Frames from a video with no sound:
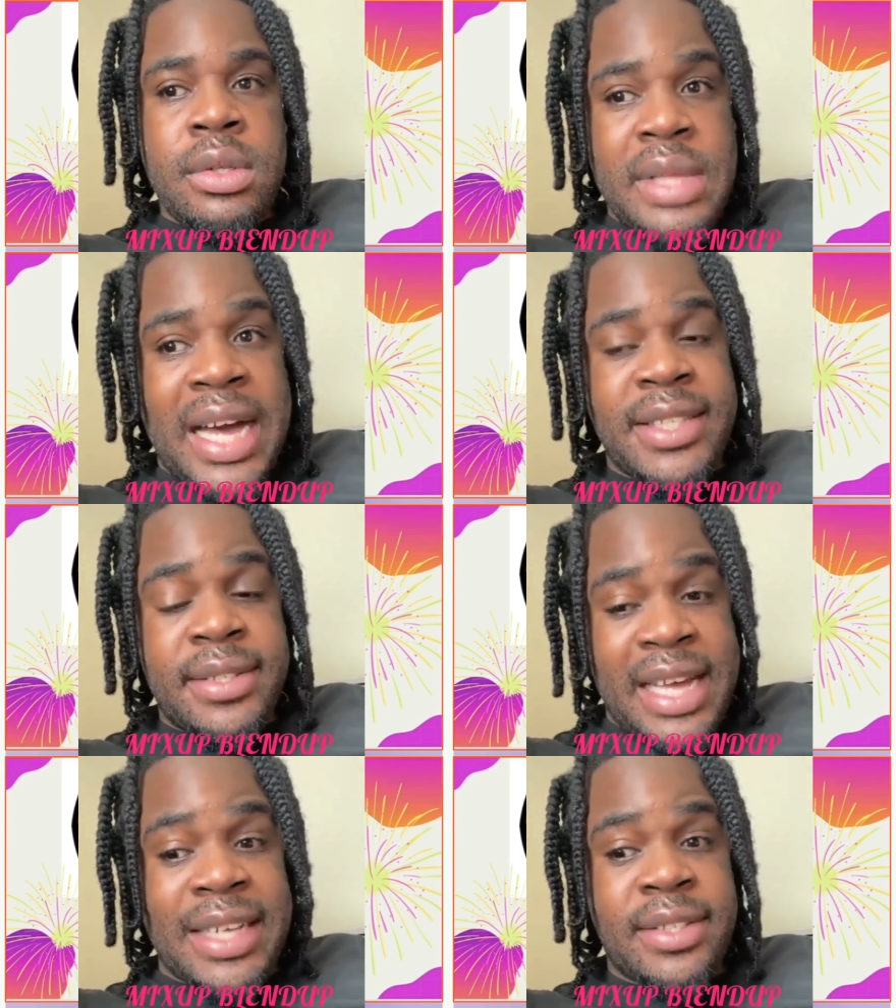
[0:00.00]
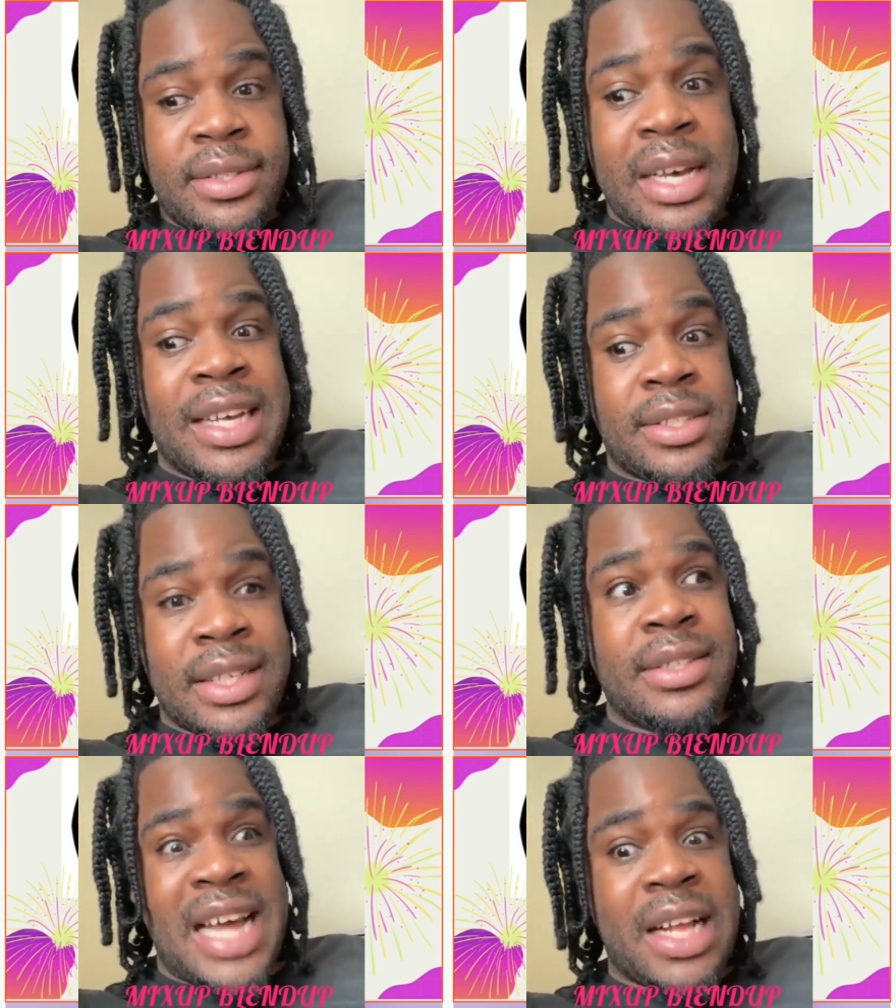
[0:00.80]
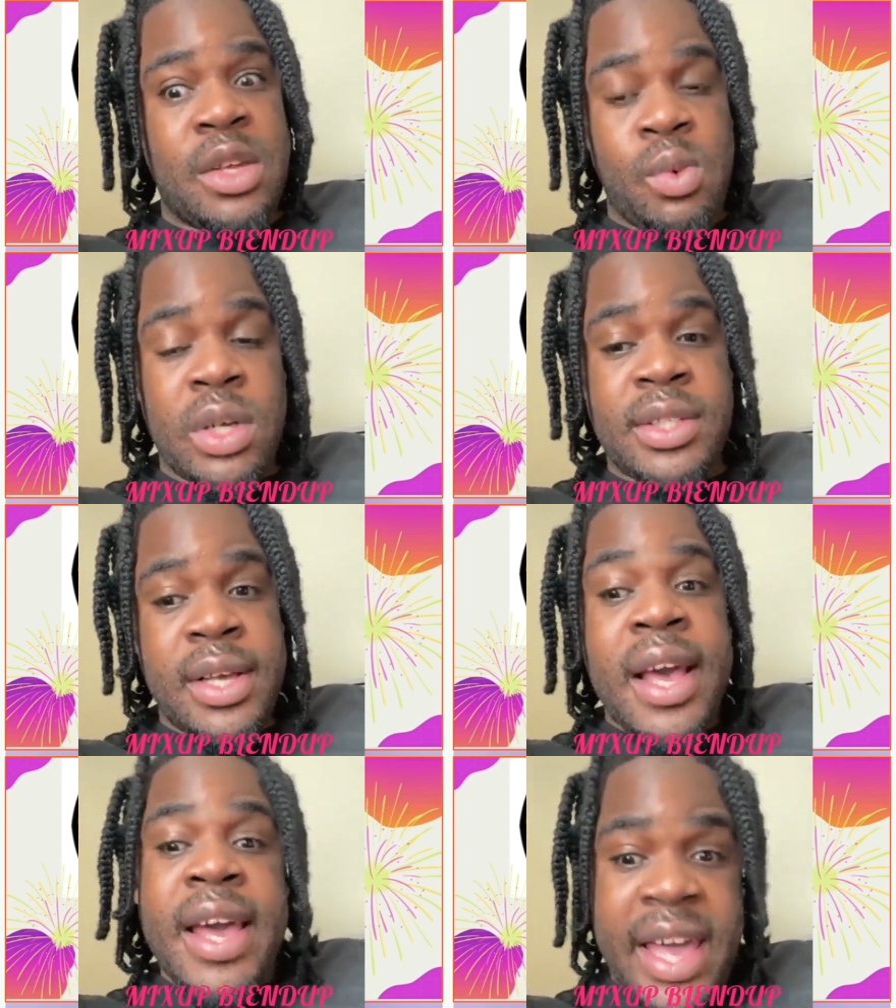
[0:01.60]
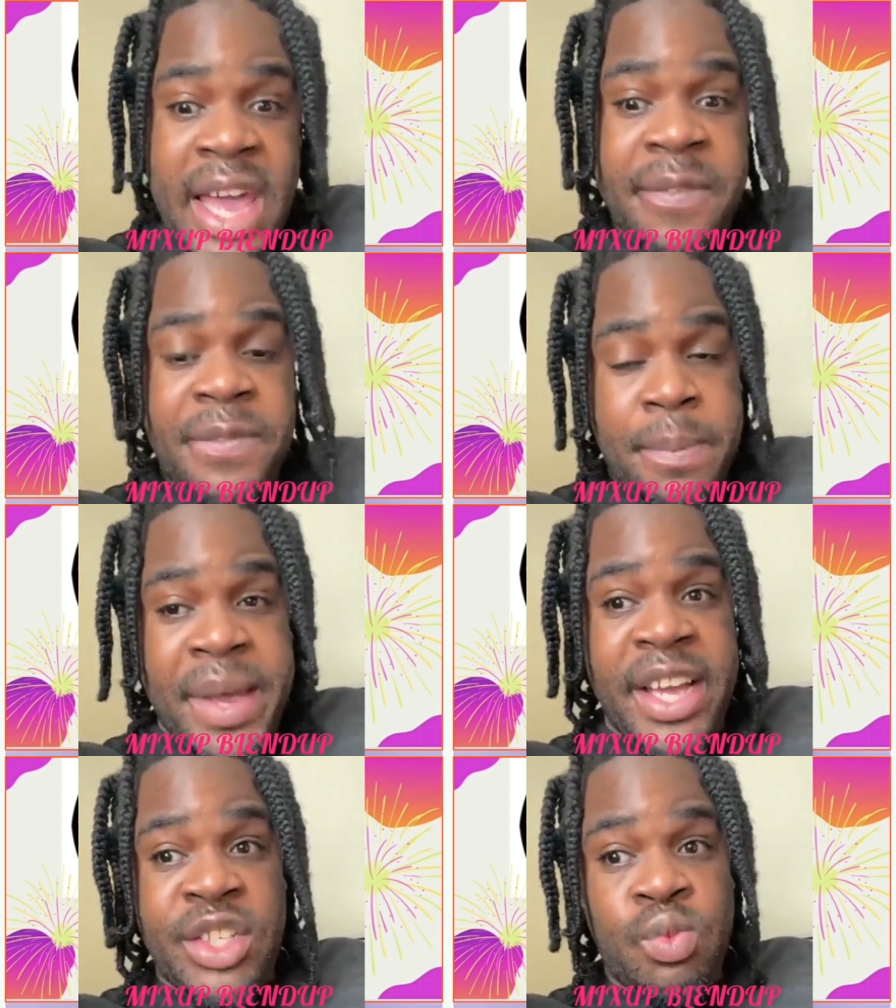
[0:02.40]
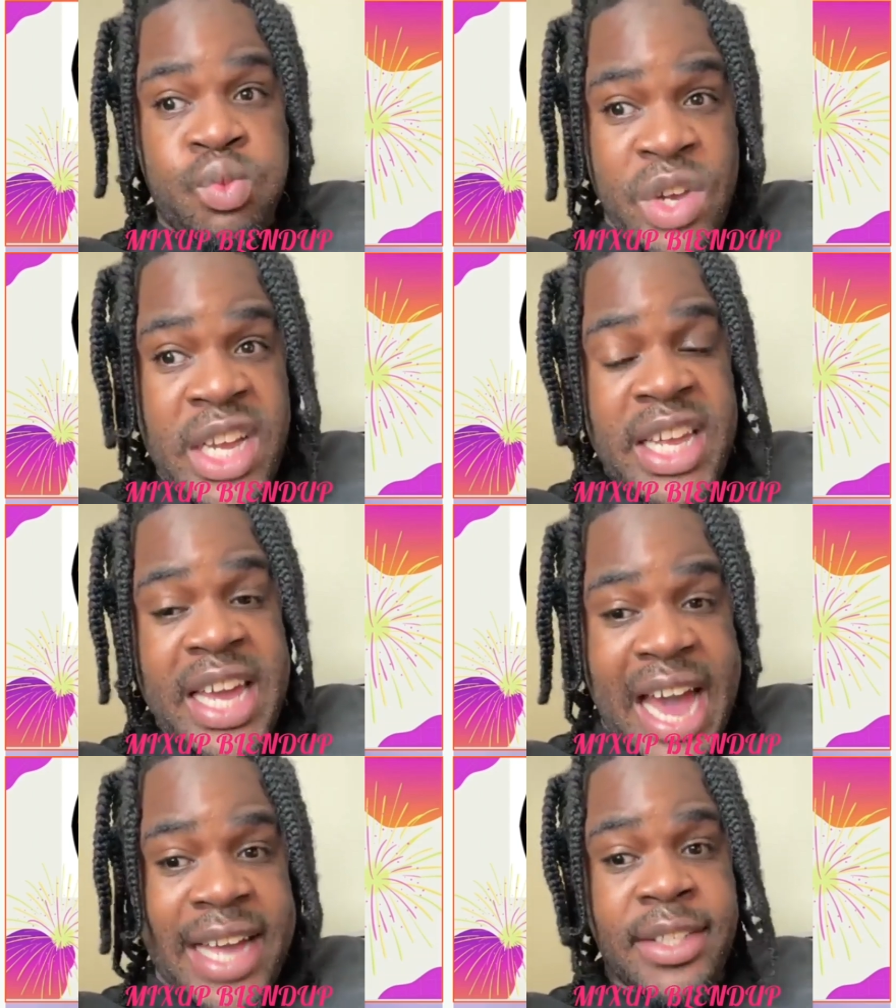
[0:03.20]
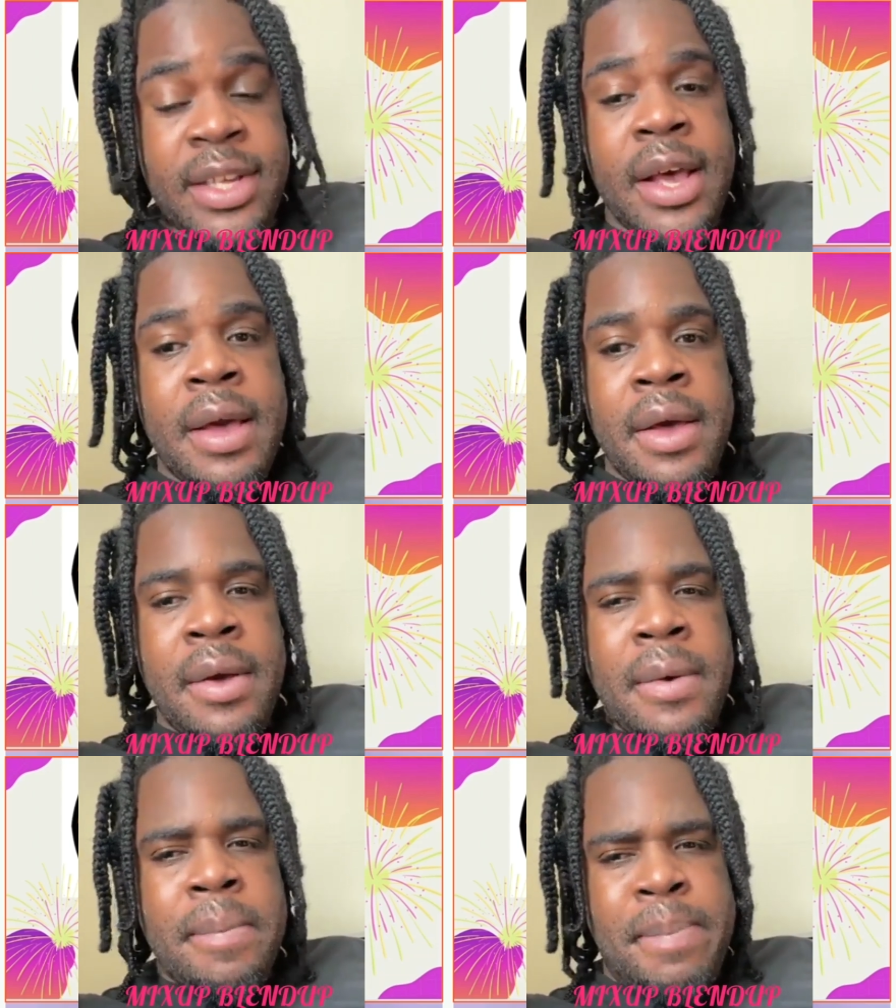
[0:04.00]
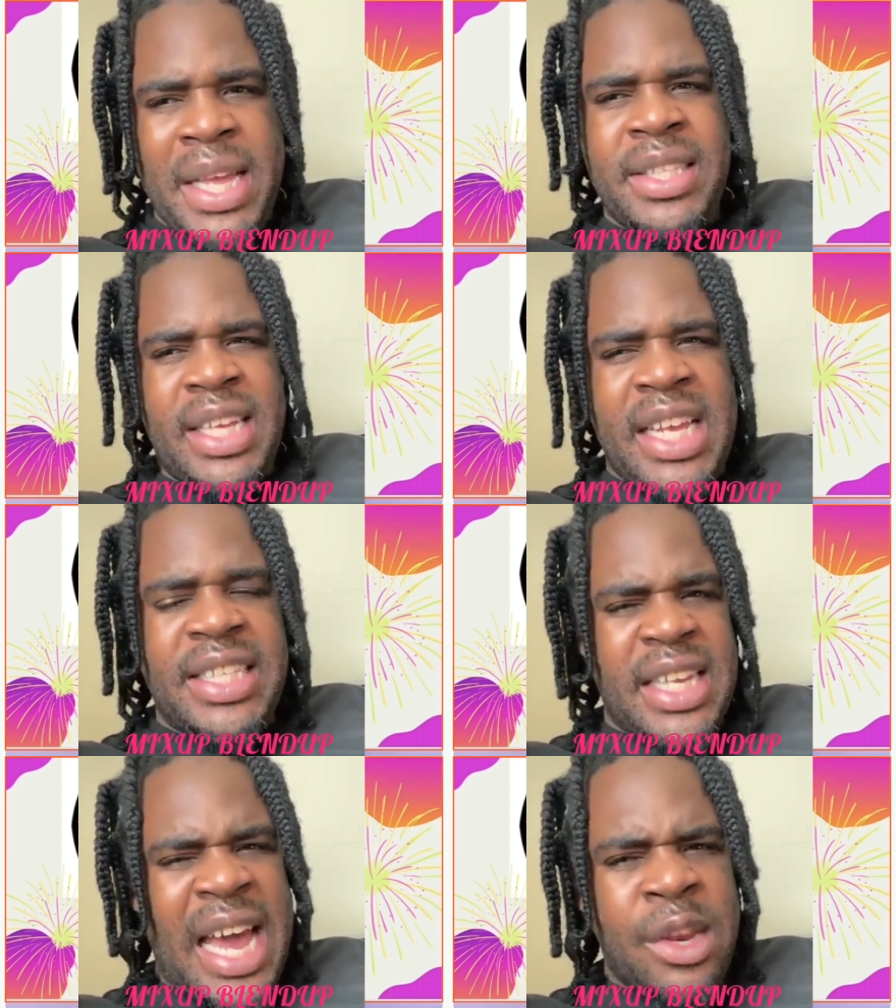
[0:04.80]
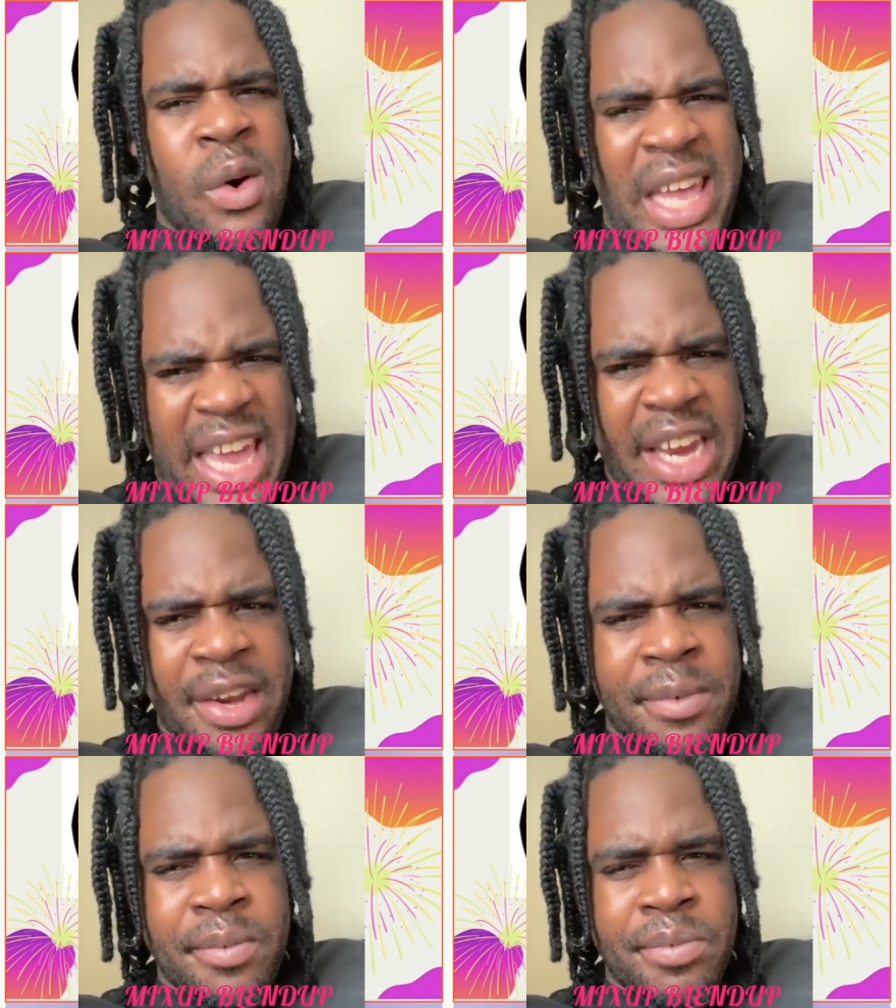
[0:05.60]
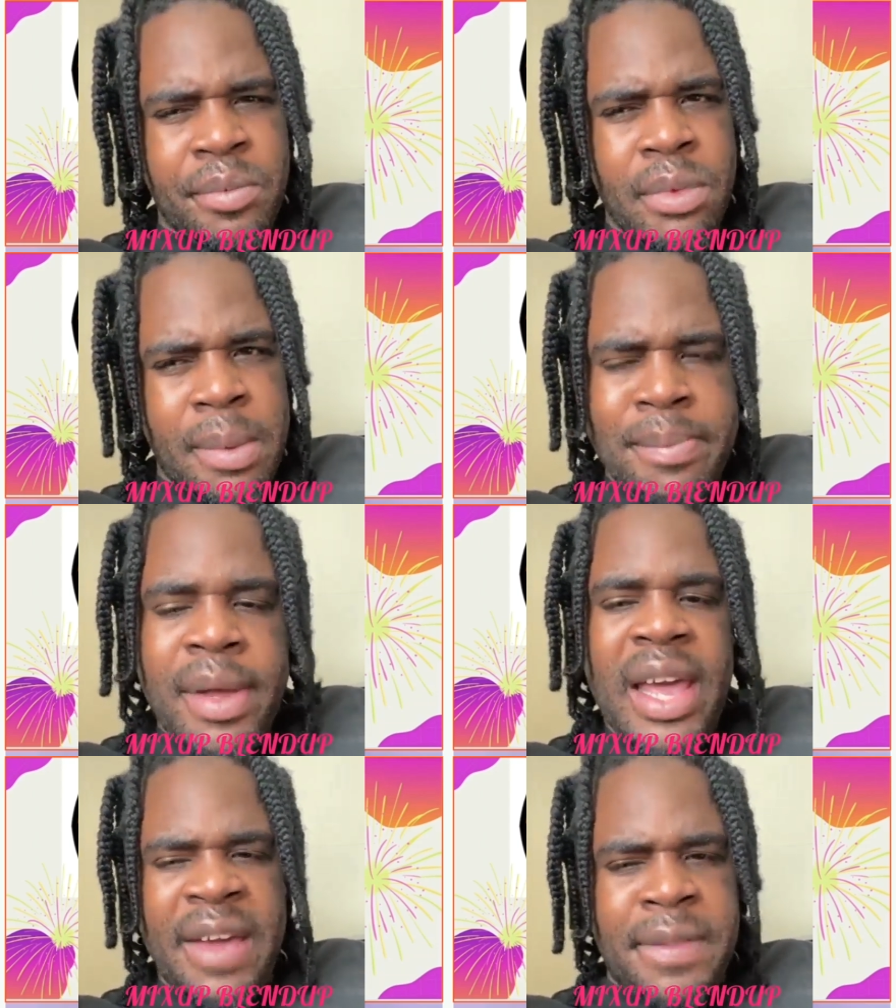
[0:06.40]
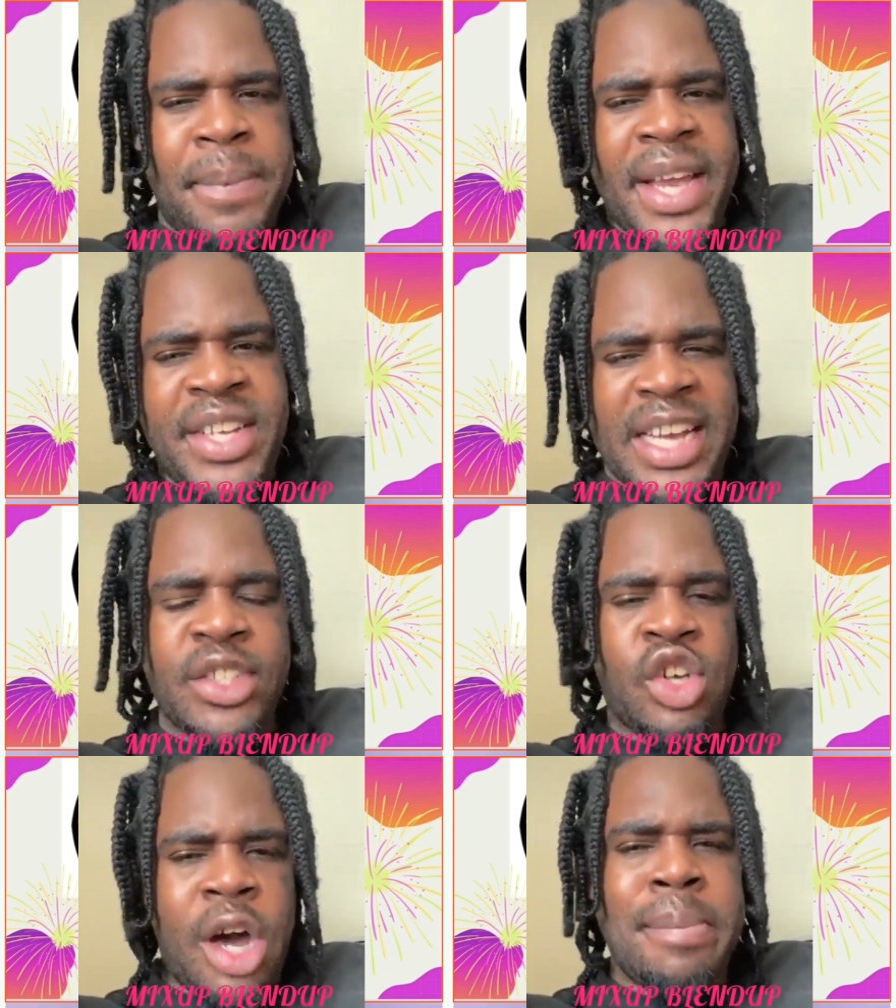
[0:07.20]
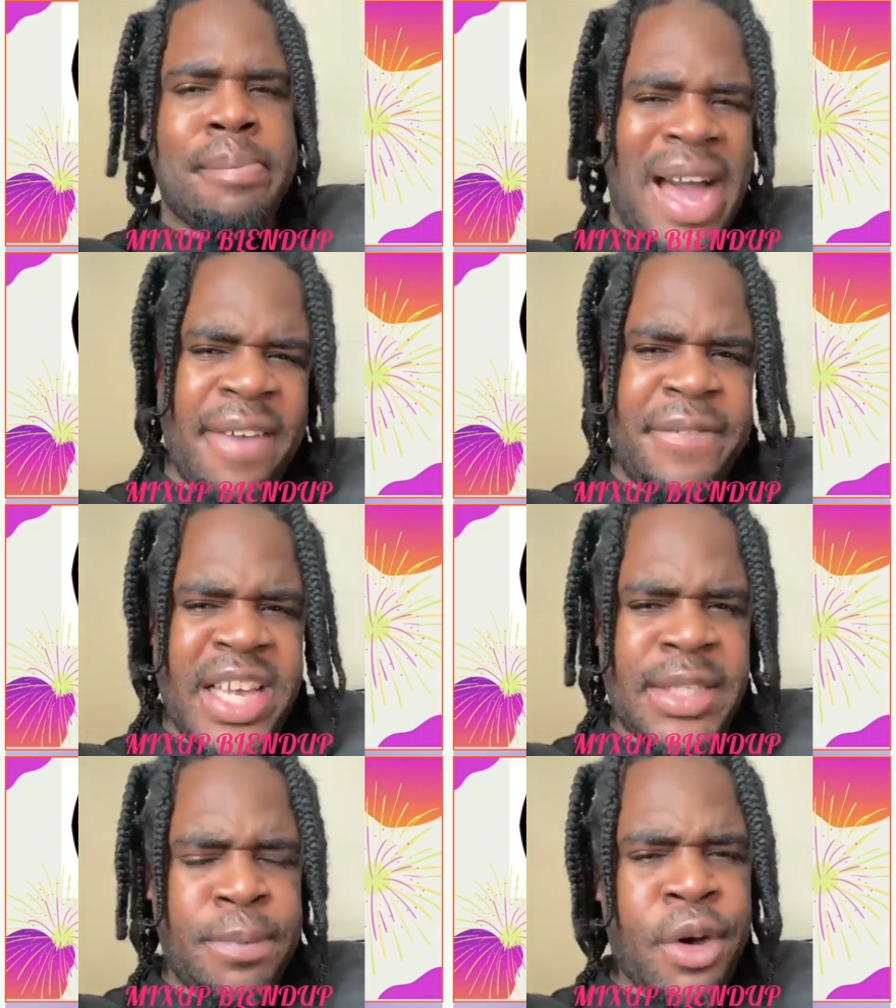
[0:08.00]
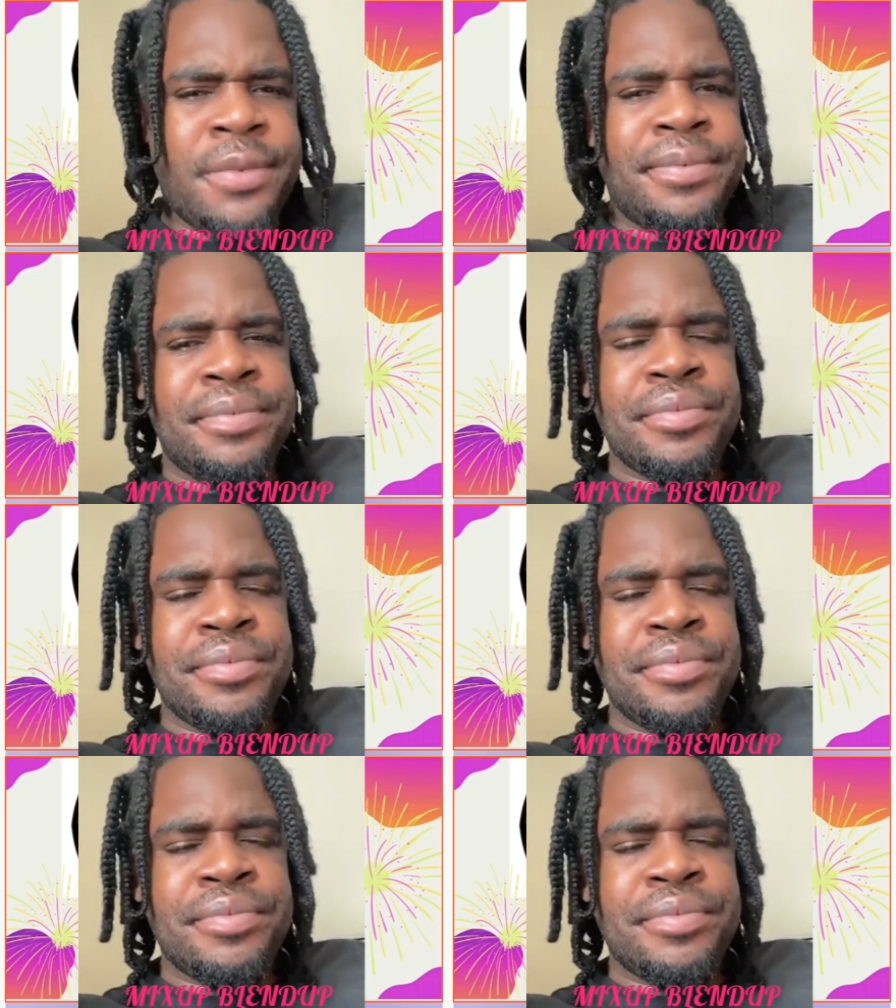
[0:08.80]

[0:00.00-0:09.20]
That's exactly what's... If the page really has been deleted and not hidden, if the page has gone by Facebook